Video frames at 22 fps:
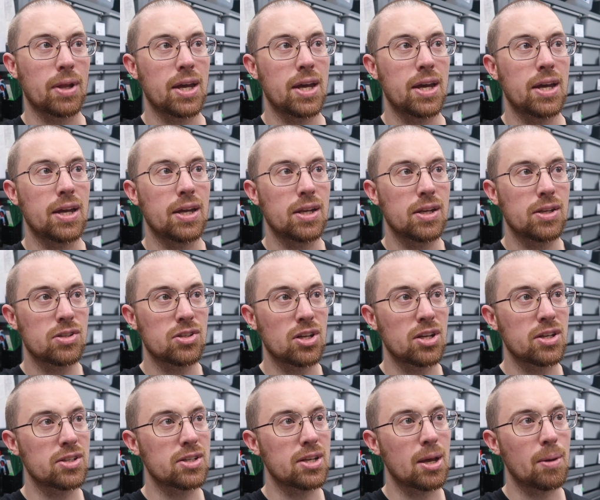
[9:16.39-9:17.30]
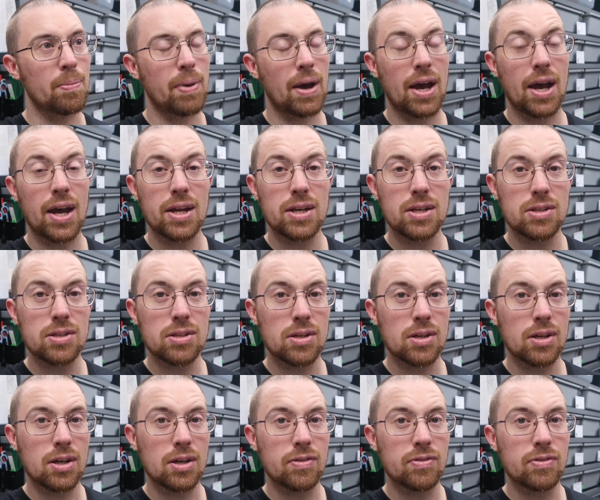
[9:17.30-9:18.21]
het sunset pied
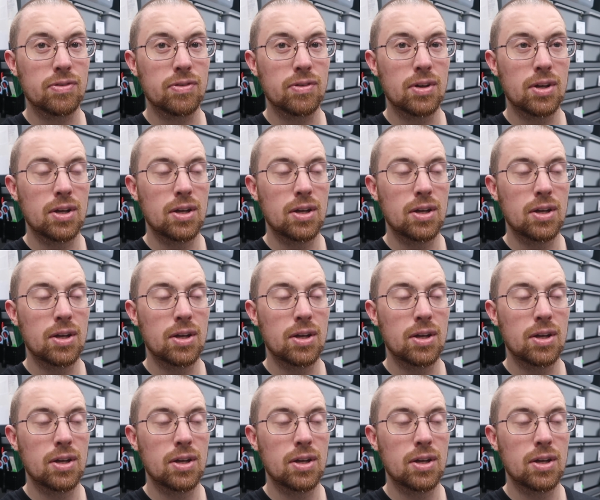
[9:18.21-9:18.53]
stuff